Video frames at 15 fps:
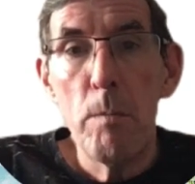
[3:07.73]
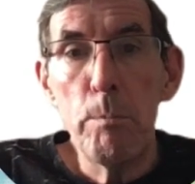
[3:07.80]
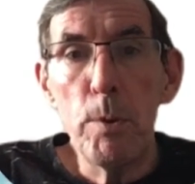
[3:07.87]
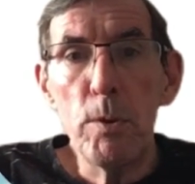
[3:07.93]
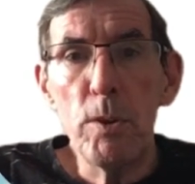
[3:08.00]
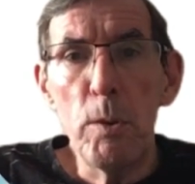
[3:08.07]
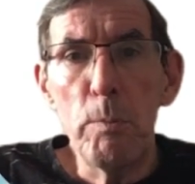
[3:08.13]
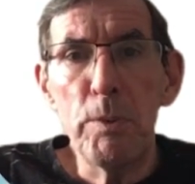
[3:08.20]

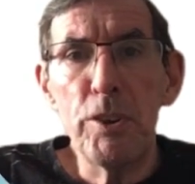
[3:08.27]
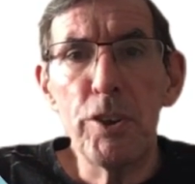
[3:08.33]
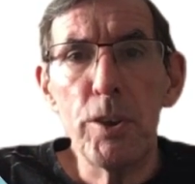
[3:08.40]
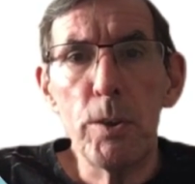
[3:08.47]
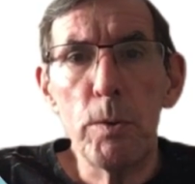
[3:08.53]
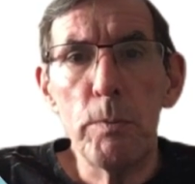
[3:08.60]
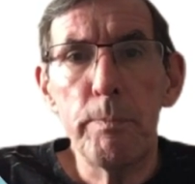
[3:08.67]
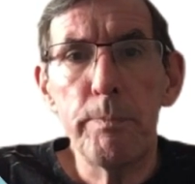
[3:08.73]
Book number 2,
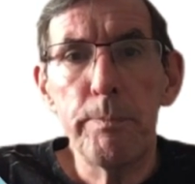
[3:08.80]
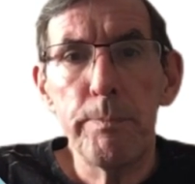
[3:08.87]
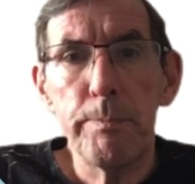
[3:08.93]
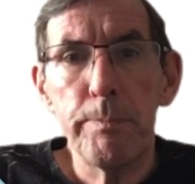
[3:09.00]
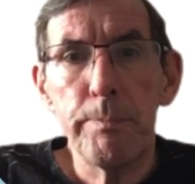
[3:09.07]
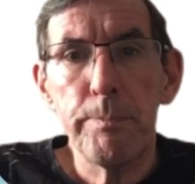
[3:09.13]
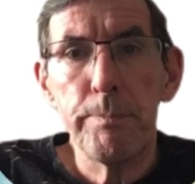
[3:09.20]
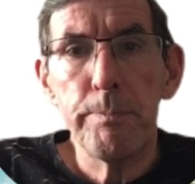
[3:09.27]

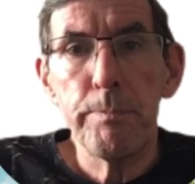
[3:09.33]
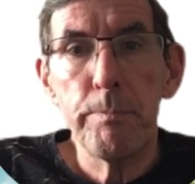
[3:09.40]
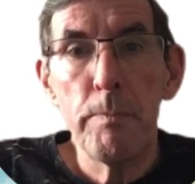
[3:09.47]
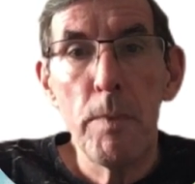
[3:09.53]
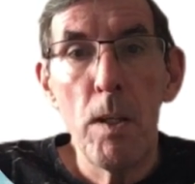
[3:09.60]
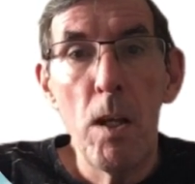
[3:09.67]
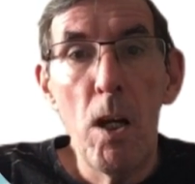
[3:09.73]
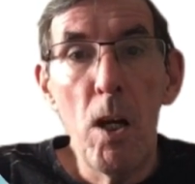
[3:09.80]

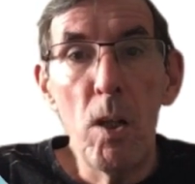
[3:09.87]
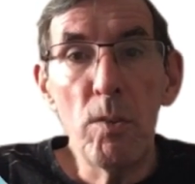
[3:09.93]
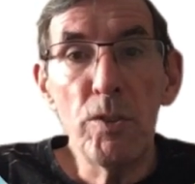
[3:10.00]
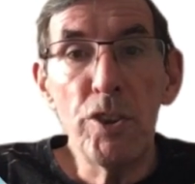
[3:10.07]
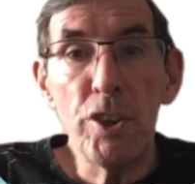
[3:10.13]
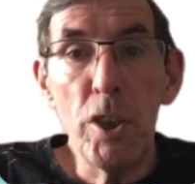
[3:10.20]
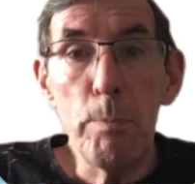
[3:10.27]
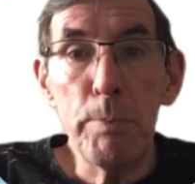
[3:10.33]
On
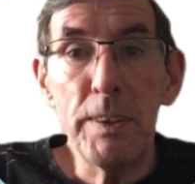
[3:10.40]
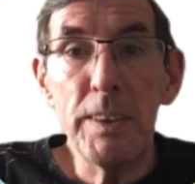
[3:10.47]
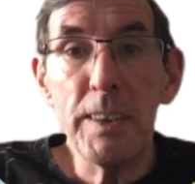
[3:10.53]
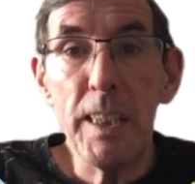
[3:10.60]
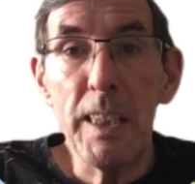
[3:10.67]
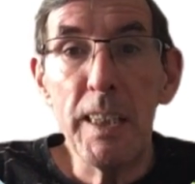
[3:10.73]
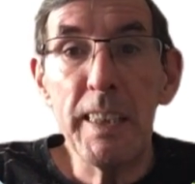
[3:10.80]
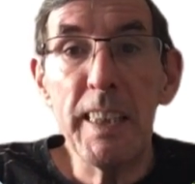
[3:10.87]

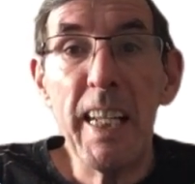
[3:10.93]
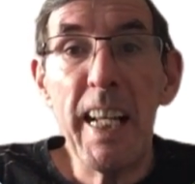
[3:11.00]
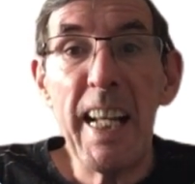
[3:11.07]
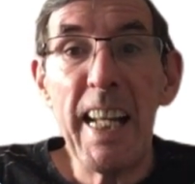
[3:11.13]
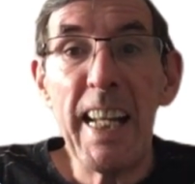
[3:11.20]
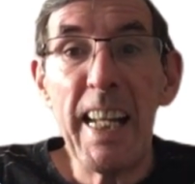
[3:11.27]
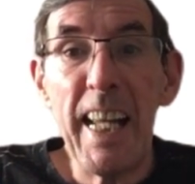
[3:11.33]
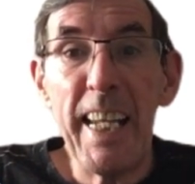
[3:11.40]
Turpentine
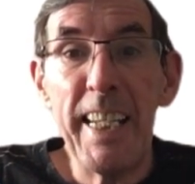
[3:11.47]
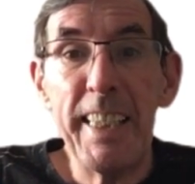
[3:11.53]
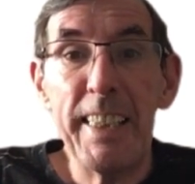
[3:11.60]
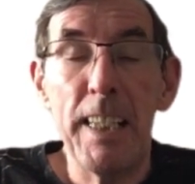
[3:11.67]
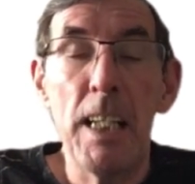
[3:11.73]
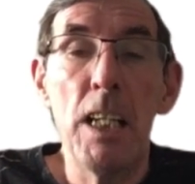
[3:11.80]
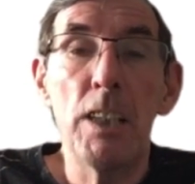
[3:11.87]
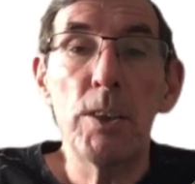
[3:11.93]
Lane,
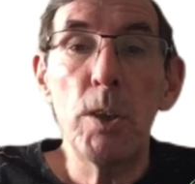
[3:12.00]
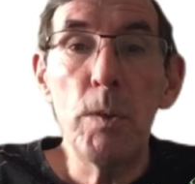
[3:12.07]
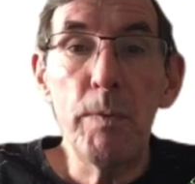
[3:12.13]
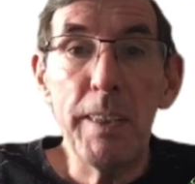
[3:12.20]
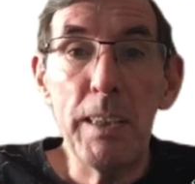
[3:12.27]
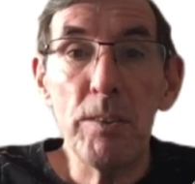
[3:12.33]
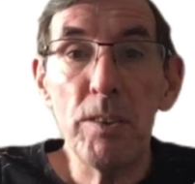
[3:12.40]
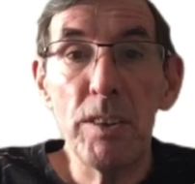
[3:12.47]

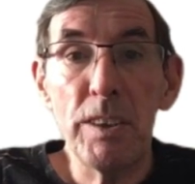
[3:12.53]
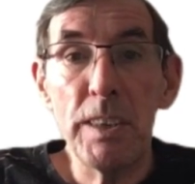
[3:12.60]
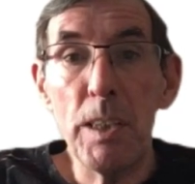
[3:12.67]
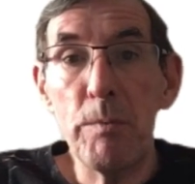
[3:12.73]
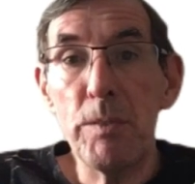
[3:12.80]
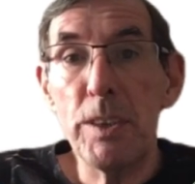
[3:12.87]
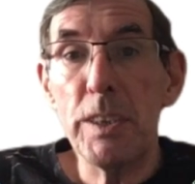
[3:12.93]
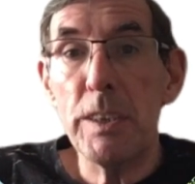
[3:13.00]

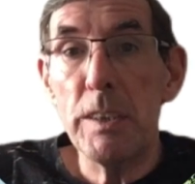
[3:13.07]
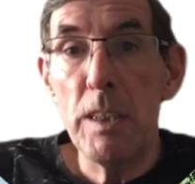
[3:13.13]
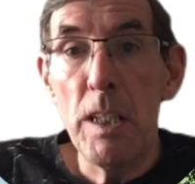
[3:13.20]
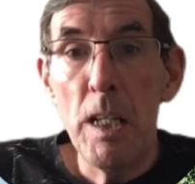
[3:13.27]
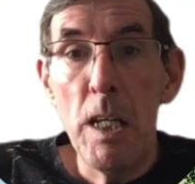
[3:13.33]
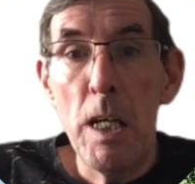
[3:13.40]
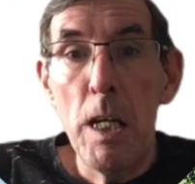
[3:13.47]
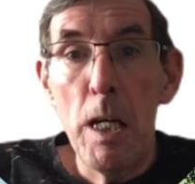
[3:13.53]
2017.
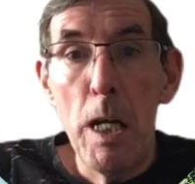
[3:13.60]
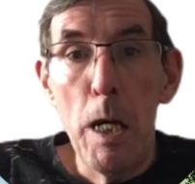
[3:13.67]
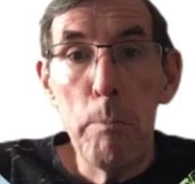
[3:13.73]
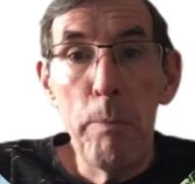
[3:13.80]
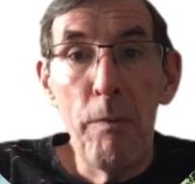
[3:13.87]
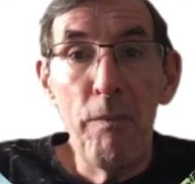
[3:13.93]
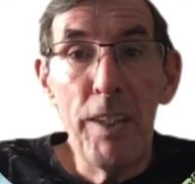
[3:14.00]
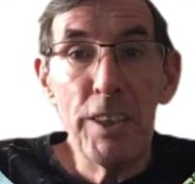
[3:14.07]

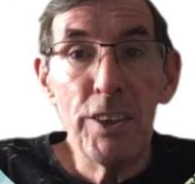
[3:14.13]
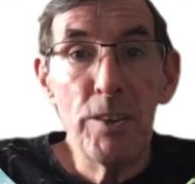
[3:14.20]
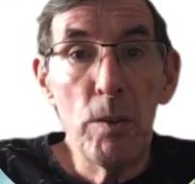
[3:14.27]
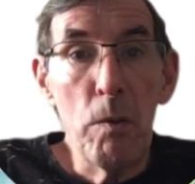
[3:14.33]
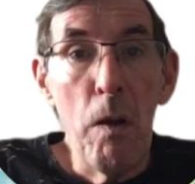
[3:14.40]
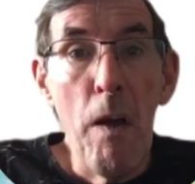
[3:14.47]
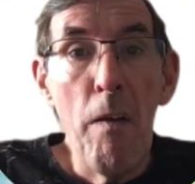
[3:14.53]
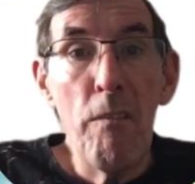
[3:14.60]
A
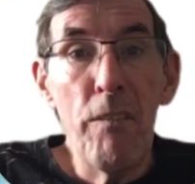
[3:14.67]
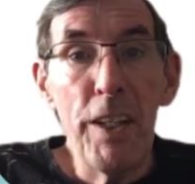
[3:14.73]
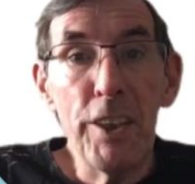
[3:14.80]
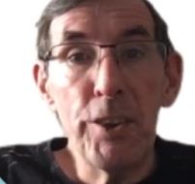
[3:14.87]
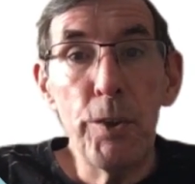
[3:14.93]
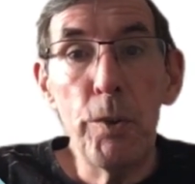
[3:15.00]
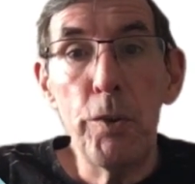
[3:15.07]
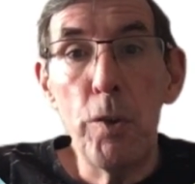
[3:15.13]
professional thank
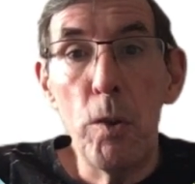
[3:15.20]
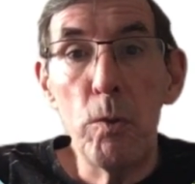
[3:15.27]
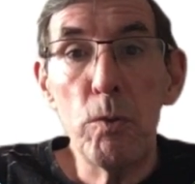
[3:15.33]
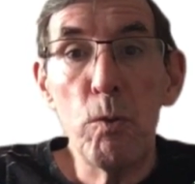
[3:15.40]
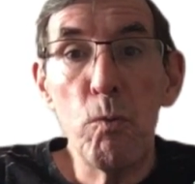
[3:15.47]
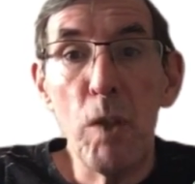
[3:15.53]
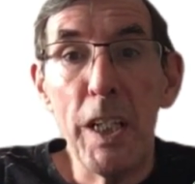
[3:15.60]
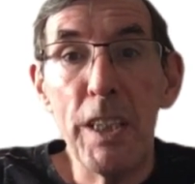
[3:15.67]
you note
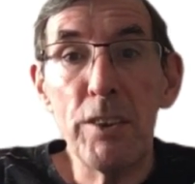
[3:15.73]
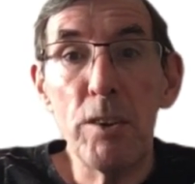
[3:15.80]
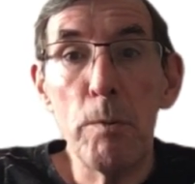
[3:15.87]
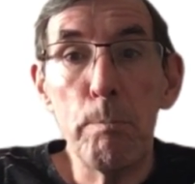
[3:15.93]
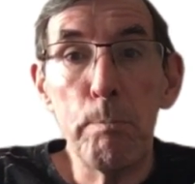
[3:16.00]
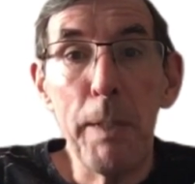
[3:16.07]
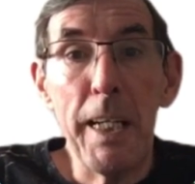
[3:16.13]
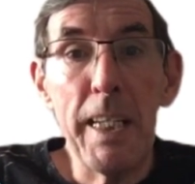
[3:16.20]
writer
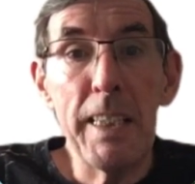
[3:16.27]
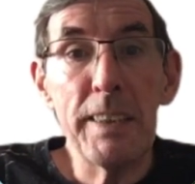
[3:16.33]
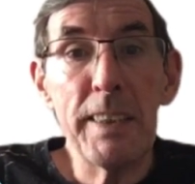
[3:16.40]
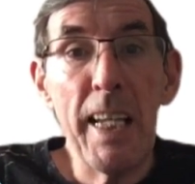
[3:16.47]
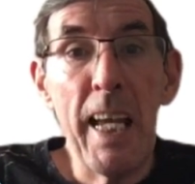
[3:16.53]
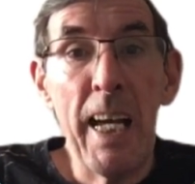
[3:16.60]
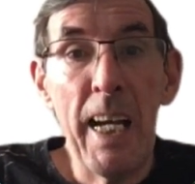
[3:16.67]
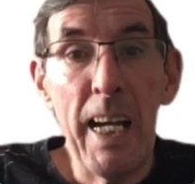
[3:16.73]
buys
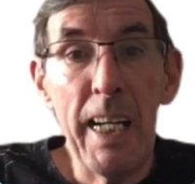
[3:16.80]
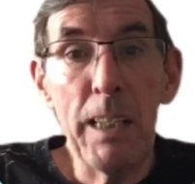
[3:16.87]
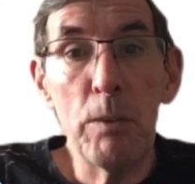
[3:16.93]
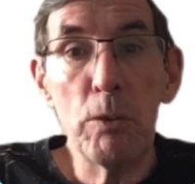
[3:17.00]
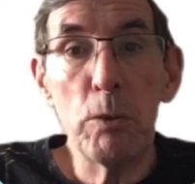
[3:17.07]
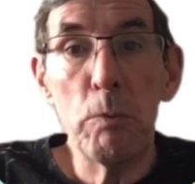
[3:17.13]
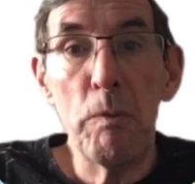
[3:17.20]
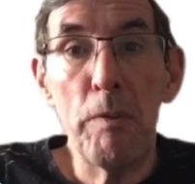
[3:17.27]
a
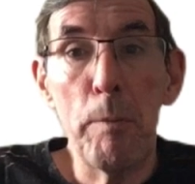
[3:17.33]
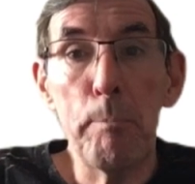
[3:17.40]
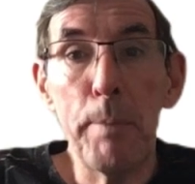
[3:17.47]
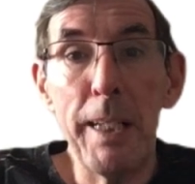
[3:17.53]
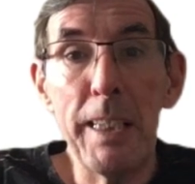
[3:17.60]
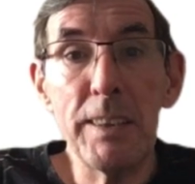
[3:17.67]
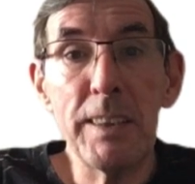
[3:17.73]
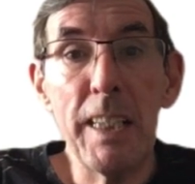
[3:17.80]
house with a
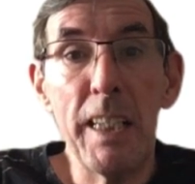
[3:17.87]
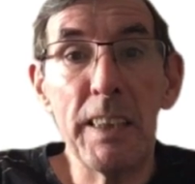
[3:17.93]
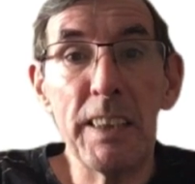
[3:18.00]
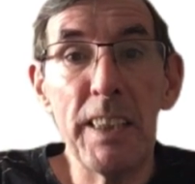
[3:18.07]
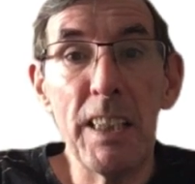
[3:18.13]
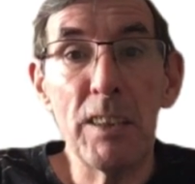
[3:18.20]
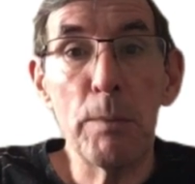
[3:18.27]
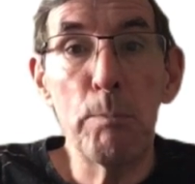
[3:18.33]
past and
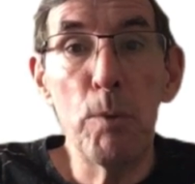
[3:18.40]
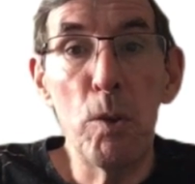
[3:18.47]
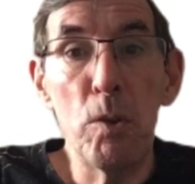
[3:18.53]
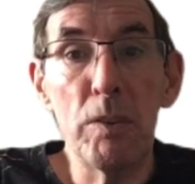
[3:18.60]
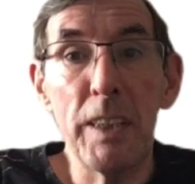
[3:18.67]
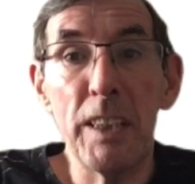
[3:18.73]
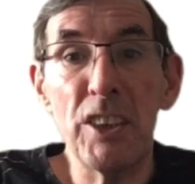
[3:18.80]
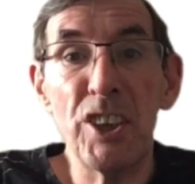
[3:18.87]
gets
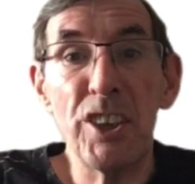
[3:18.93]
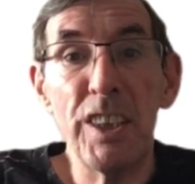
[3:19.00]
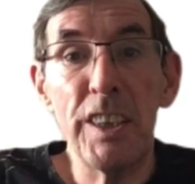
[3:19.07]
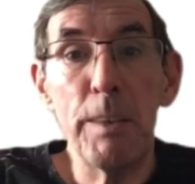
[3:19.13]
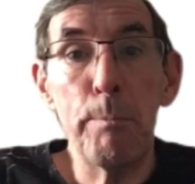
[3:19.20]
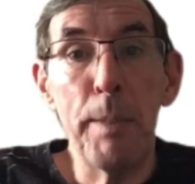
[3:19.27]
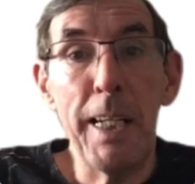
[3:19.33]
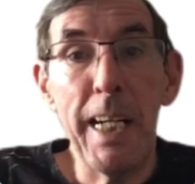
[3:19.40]
more than she
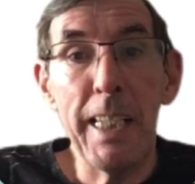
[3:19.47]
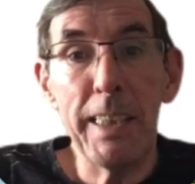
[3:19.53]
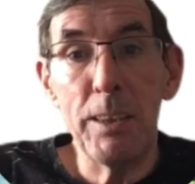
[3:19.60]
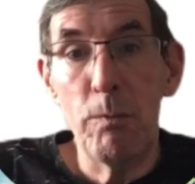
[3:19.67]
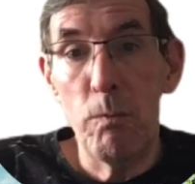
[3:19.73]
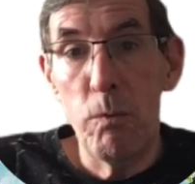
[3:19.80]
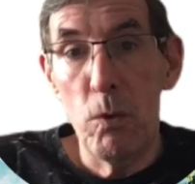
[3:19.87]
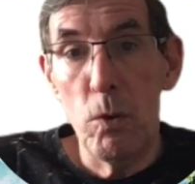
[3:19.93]

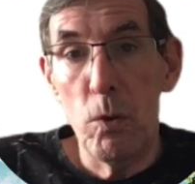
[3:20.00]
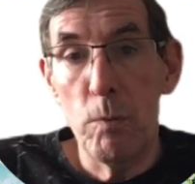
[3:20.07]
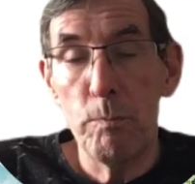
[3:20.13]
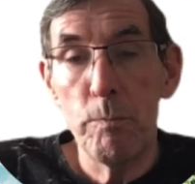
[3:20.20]
bargained for.